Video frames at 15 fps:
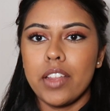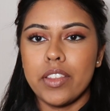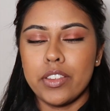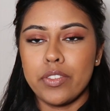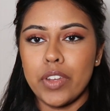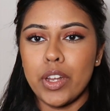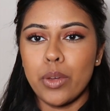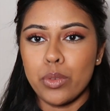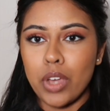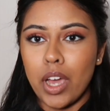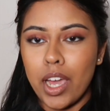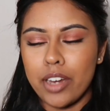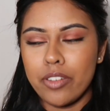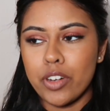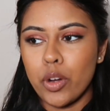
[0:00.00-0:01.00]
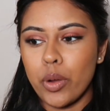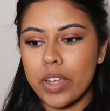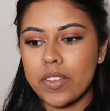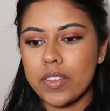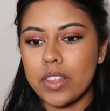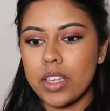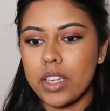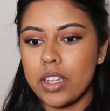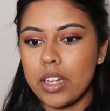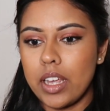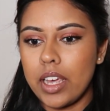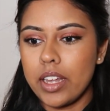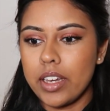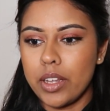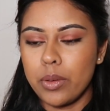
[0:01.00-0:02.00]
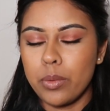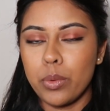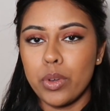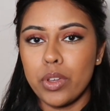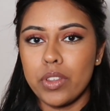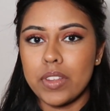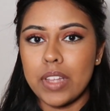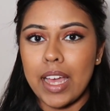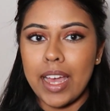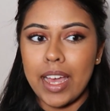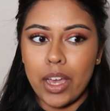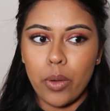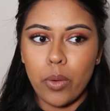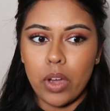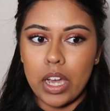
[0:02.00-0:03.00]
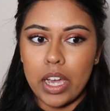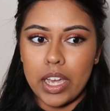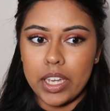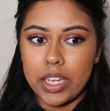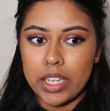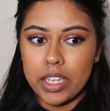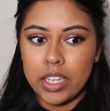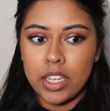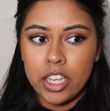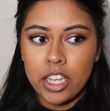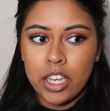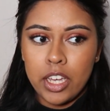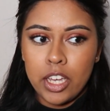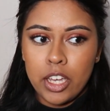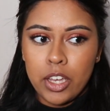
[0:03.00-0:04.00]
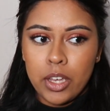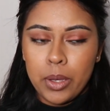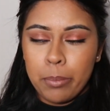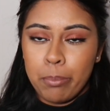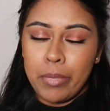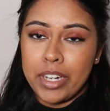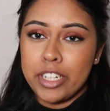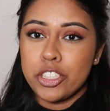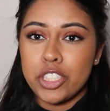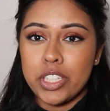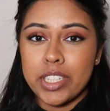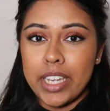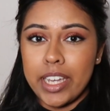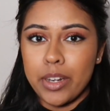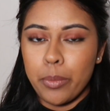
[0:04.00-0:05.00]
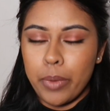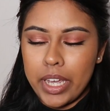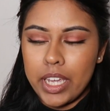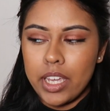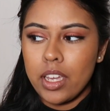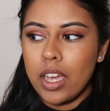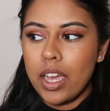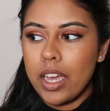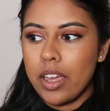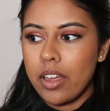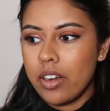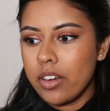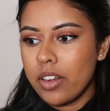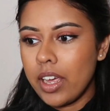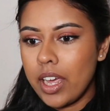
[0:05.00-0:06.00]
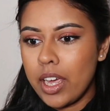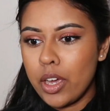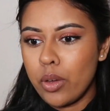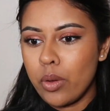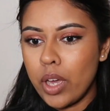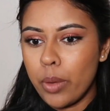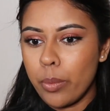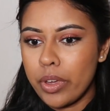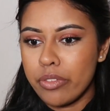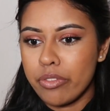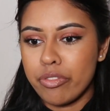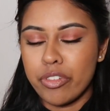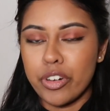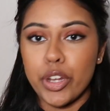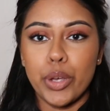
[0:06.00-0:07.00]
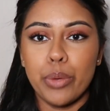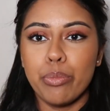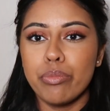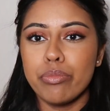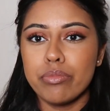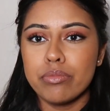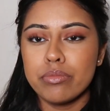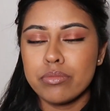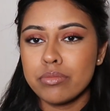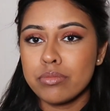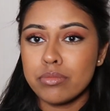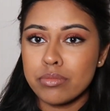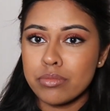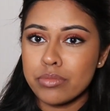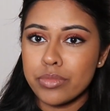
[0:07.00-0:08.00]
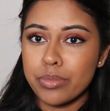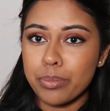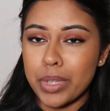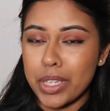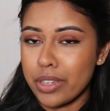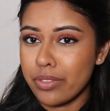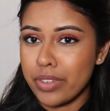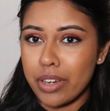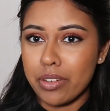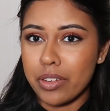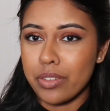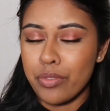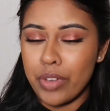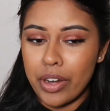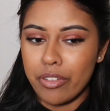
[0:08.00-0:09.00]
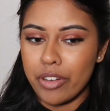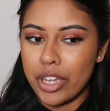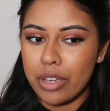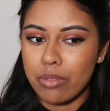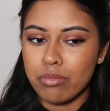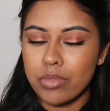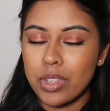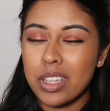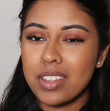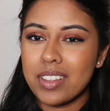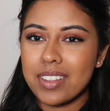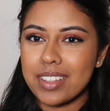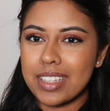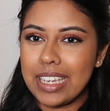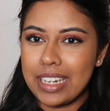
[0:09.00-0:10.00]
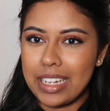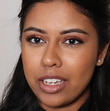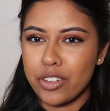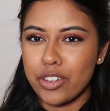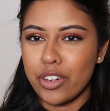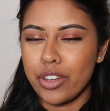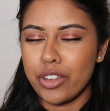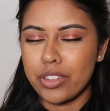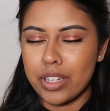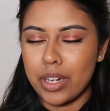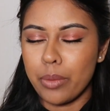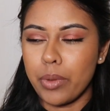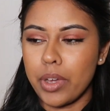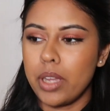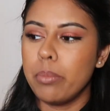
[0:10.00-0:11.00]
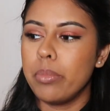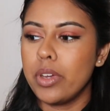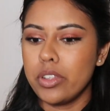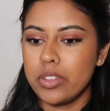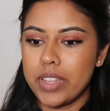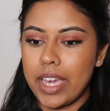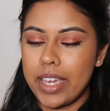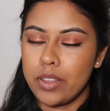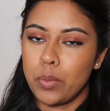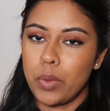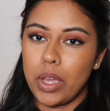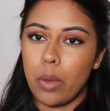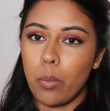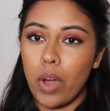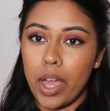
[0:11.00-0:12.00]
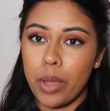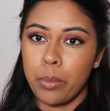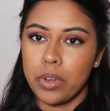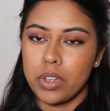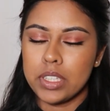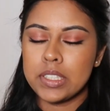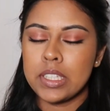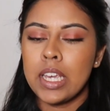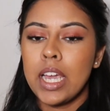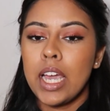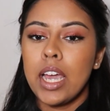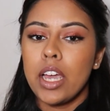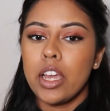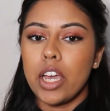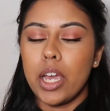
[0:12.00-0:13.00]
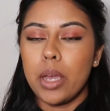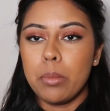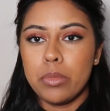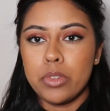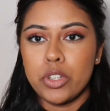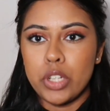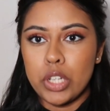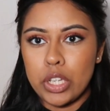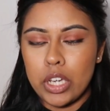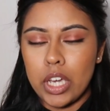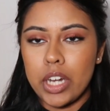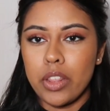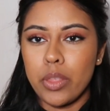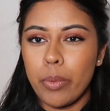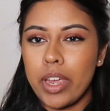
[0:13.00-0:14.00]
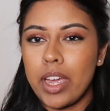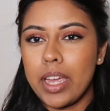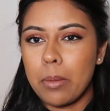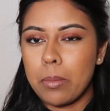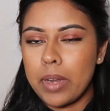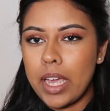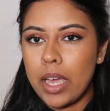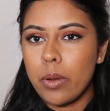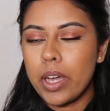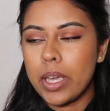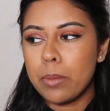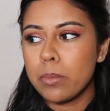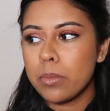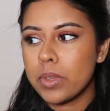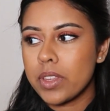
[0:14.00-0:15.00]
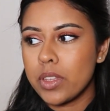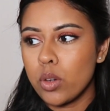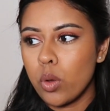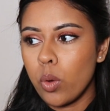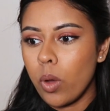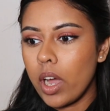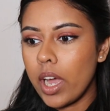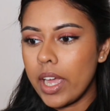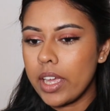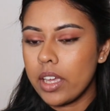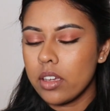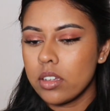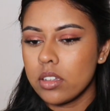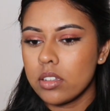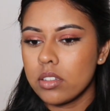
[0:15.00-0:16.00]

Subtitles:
this video was highly requested, and it was how I managed to gain weight and how I went from being very, very skinny. I don't like using that word, but that is what I was, to kind of the weight I am now. I am still quite